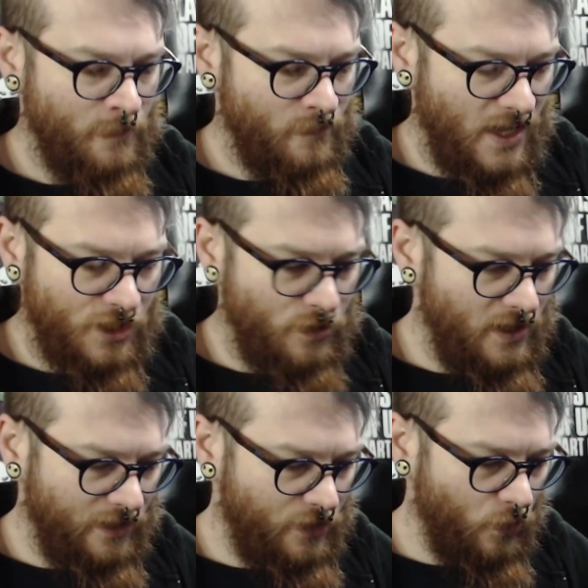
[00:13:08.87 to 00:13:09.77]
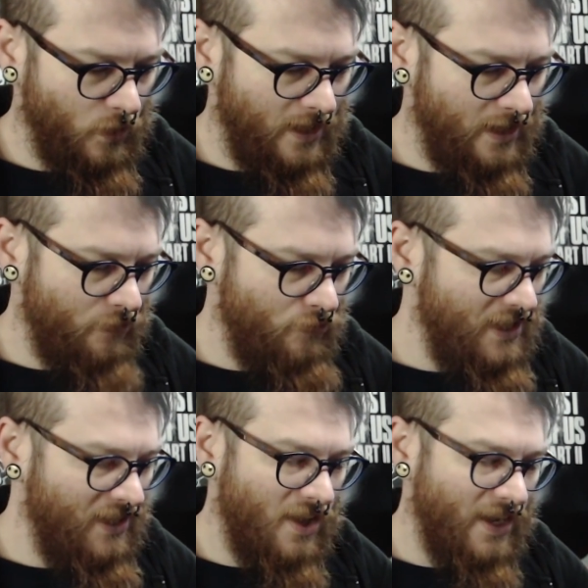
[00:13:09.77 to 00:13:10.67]
That's really cool. I
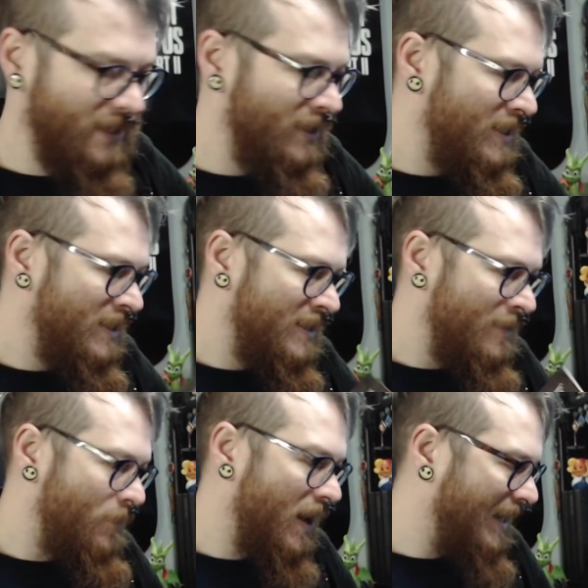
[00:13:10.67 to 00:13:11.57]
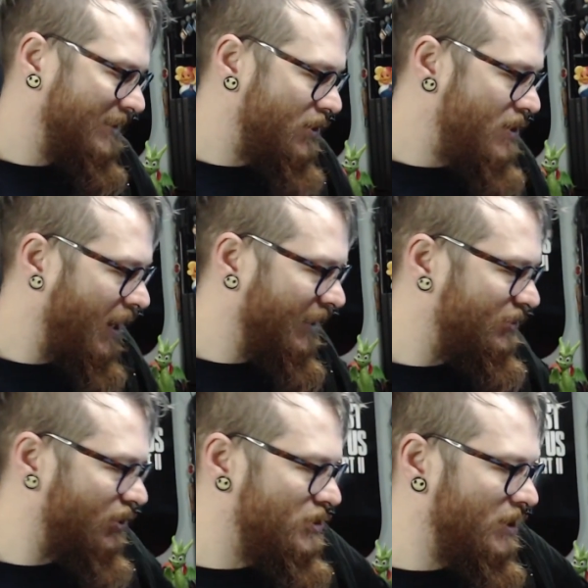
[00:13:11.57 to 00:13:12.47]
really like that. It's a
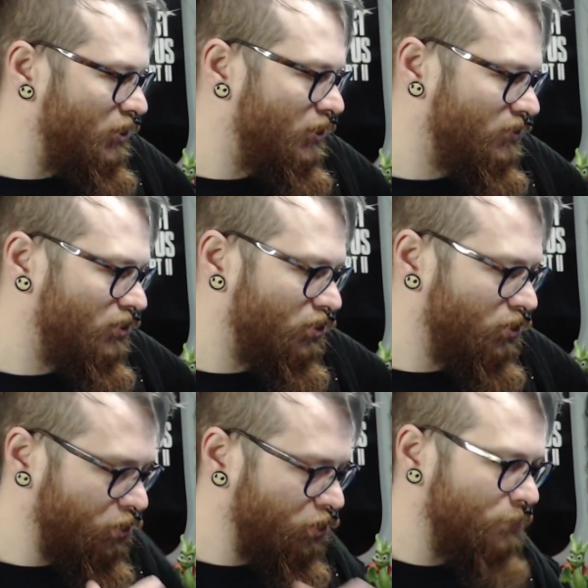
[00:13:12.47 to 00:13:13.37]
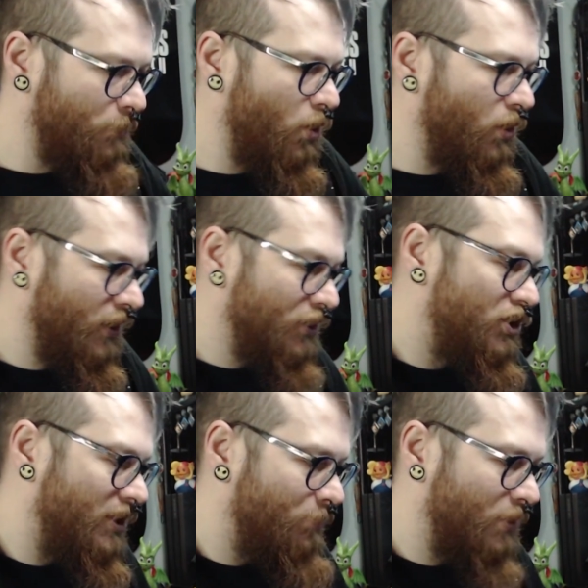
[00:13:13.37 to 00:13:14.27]
nice addition to such a small and
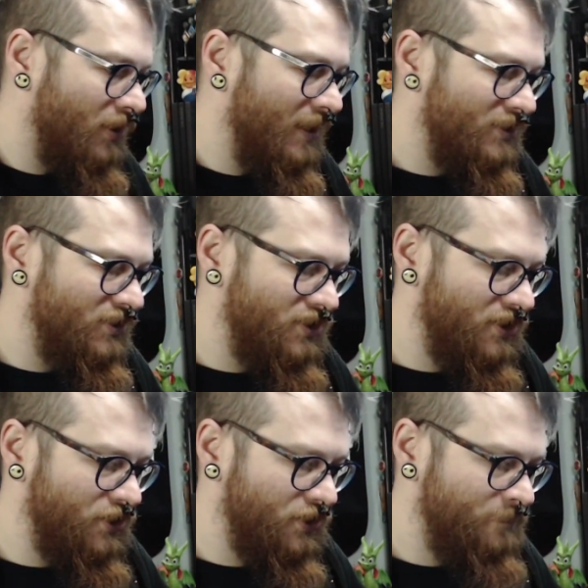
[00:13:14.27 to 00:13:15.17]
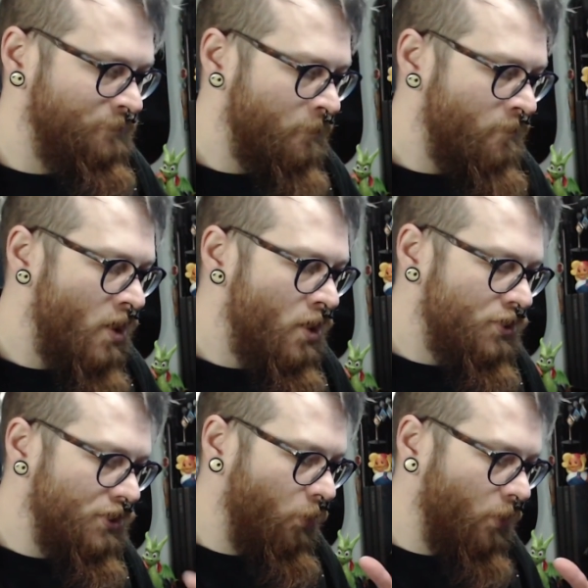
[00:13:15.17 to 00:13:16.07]
cheap collector's edition.
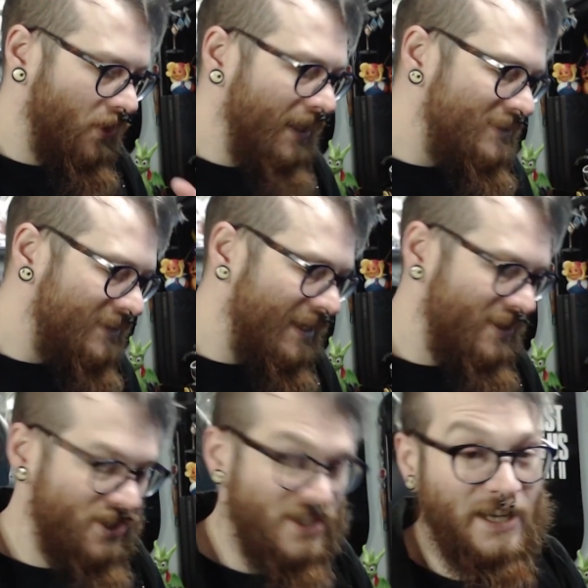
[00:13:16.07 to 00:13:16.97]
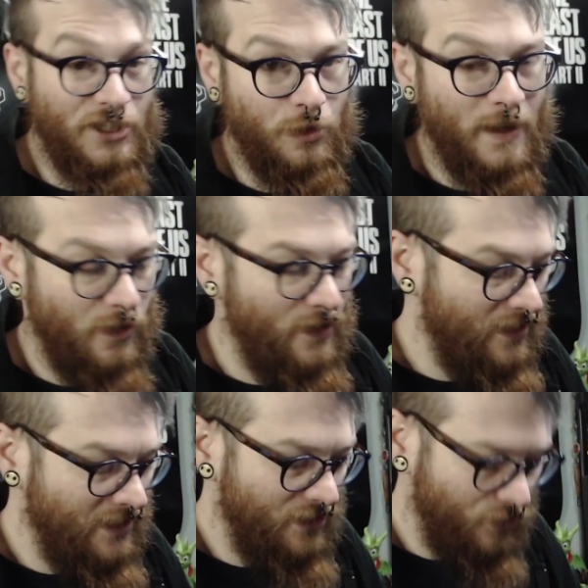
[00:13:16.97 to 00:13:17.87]
So, let's get the statue out. Now,
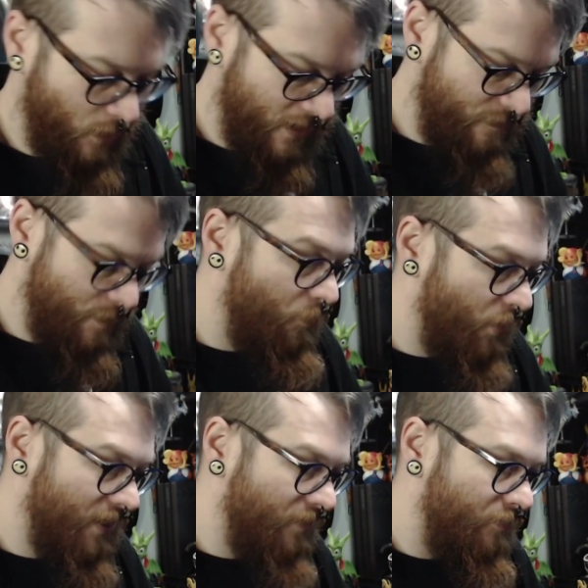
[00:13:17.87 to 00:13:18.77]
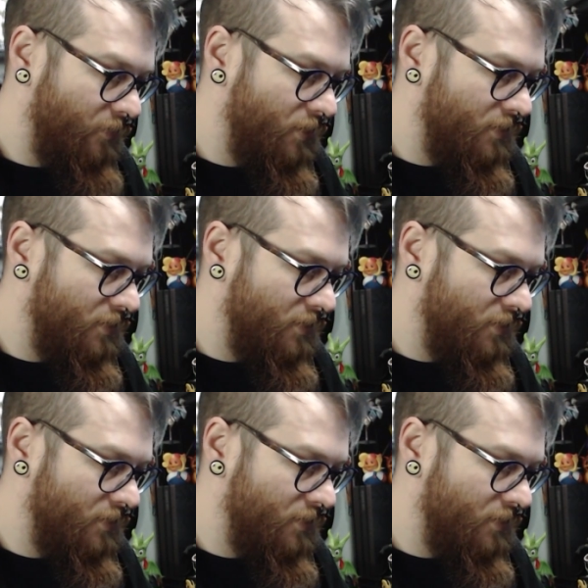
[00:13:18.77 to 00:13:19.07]
this is what I've been waiting for.